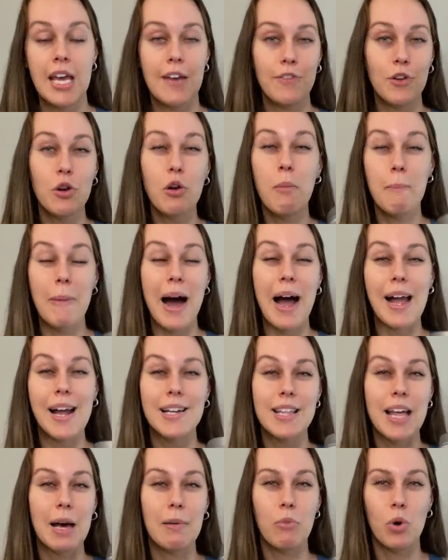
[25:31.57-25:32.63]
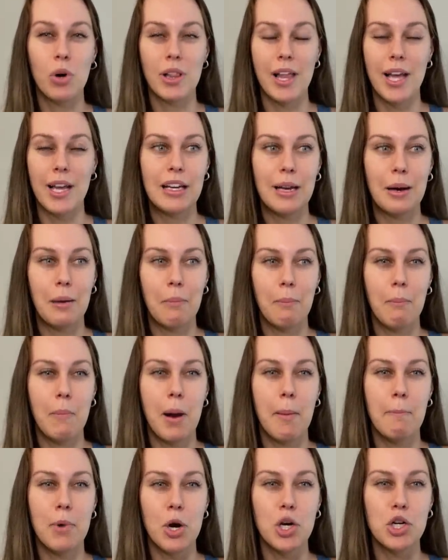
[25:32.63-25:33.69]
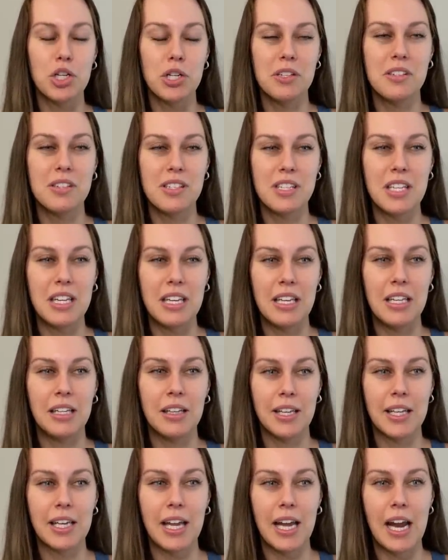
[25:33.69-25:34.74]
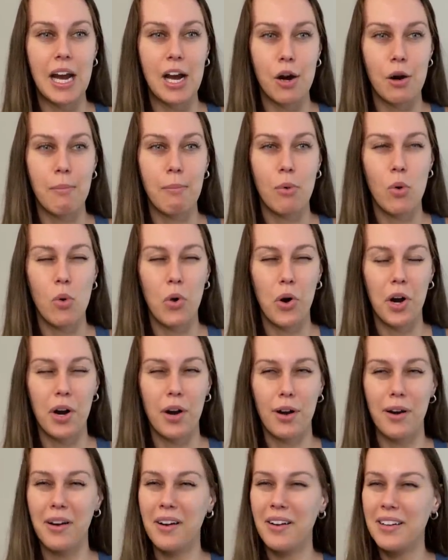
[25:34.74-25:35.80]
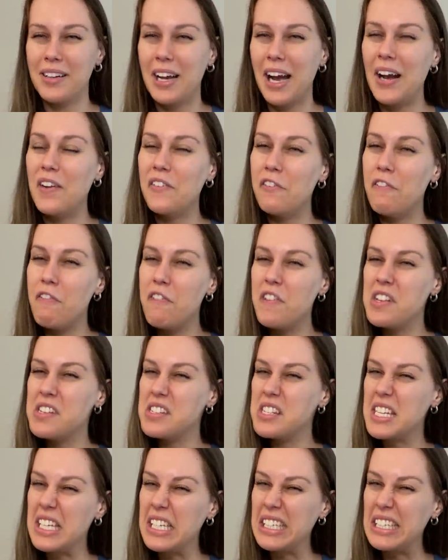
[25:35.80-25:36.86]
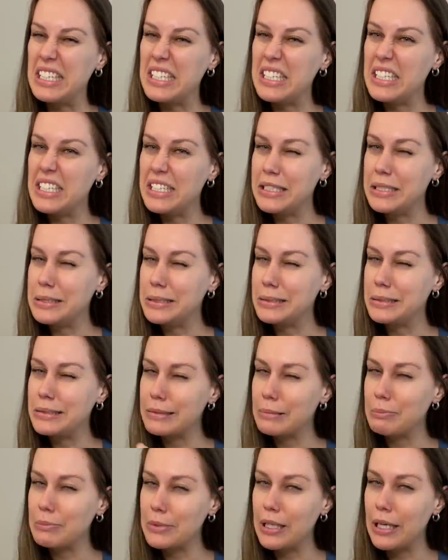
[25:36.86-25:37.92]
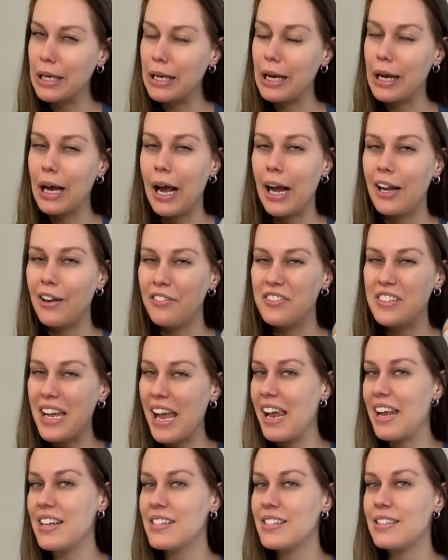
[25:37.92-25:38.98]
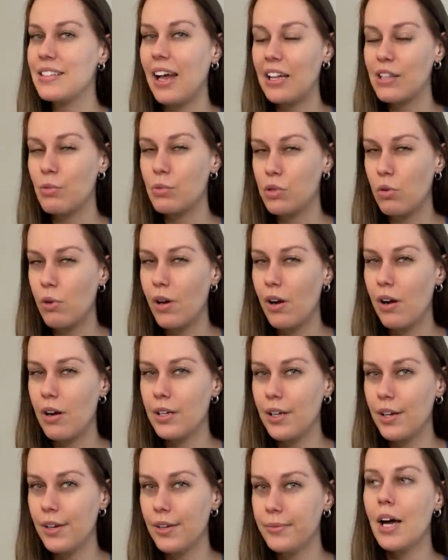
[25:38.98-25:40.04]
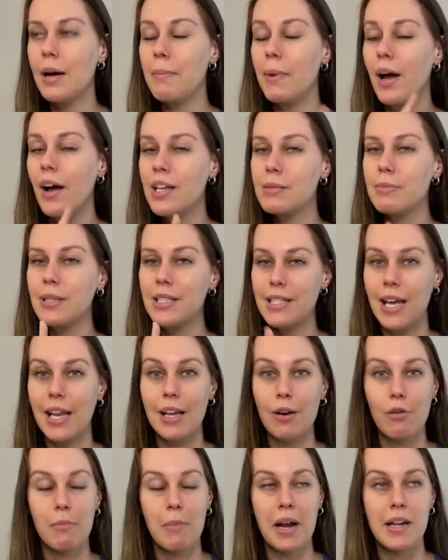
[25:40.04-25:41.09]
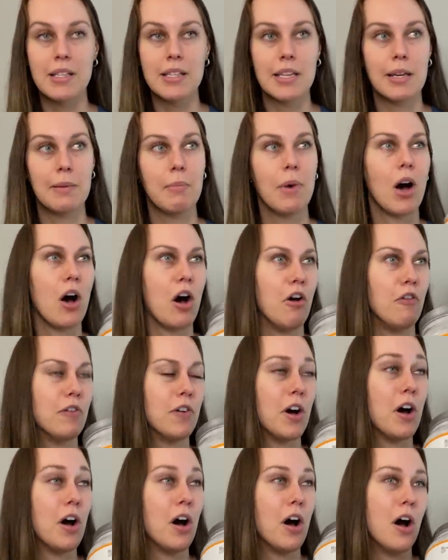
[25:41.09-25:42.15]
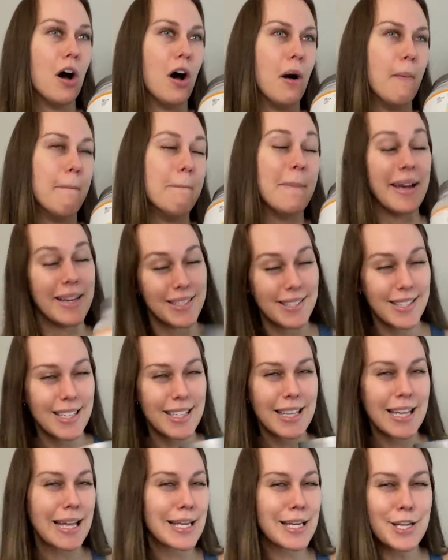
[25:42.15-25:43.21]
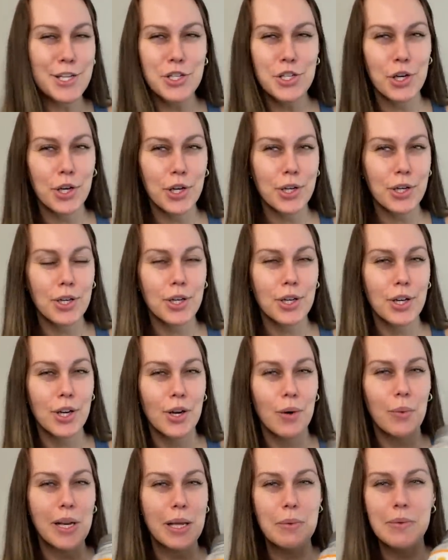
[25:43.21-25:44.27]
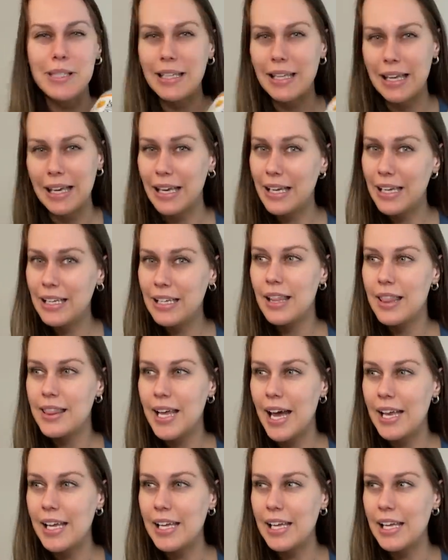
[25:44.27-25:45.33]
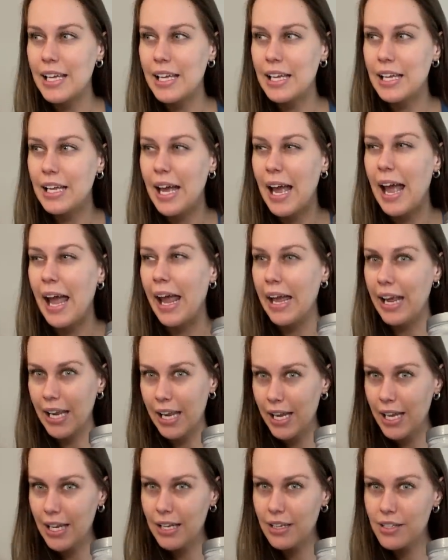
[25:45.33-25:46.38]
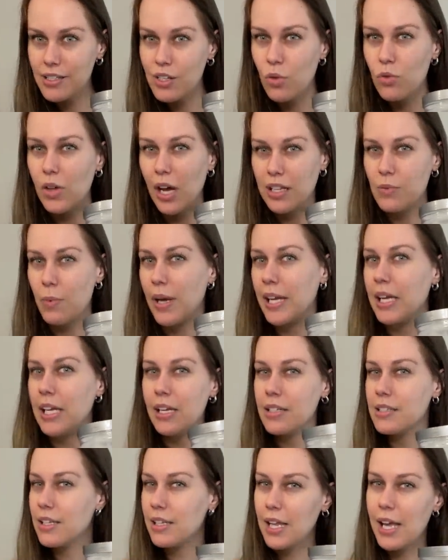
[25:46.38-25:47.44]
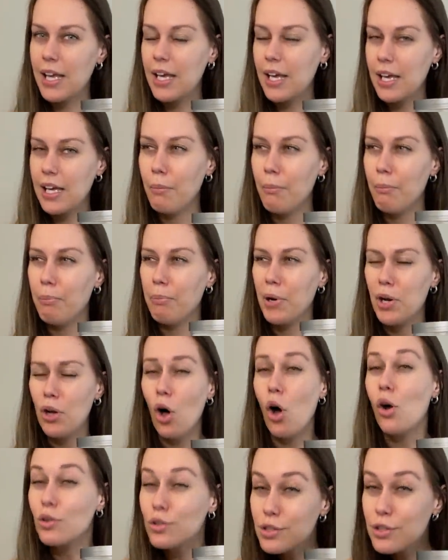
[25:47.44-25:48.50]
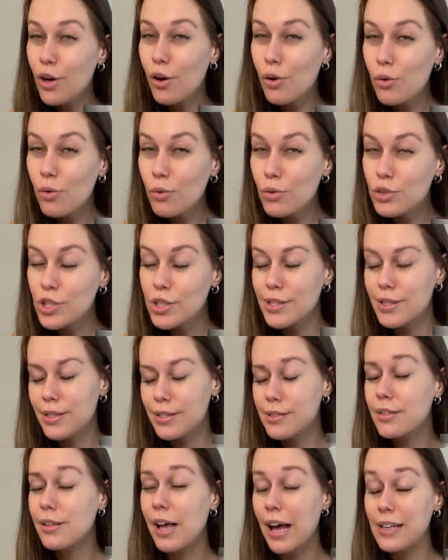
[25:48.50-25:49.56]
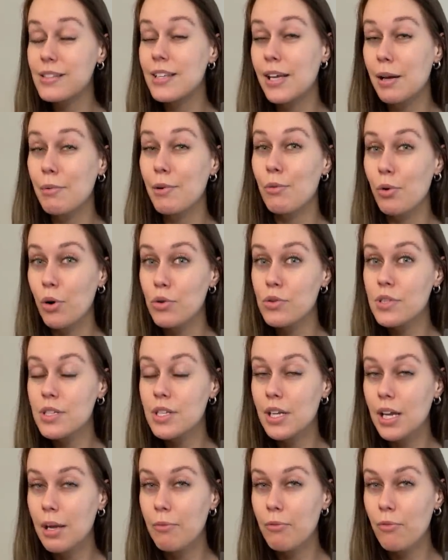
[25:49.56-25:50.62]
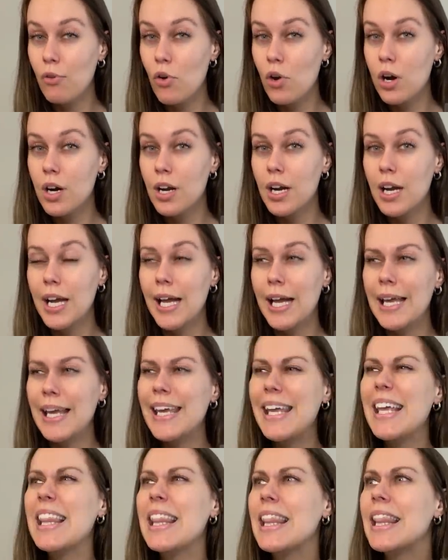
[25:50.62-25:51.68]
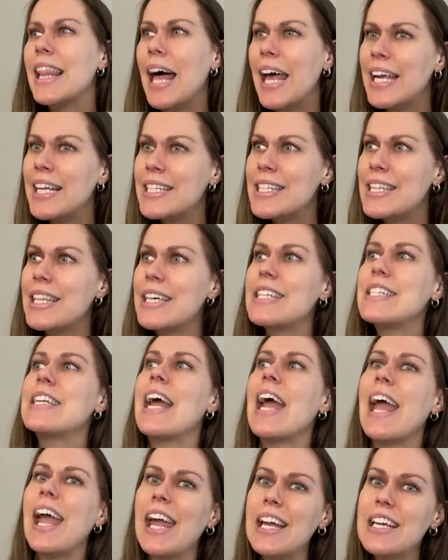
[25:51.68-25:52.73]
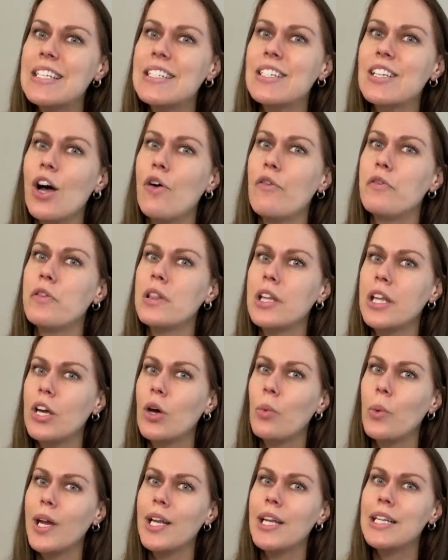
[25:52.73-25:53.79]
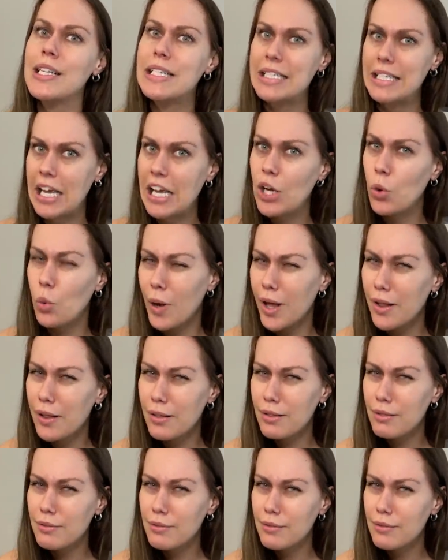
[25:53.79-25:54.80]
If you don't mind that more like emergency, like airborne, kind of fizzy something kind of taste, that's what's going on here. My husband said it reminds him of a medicine that he took when he was a kid that he hated, so that's why he doesn't like it. But also, just this last thing I'm gonna roast him for, he likes the taste of liquid Dayquil.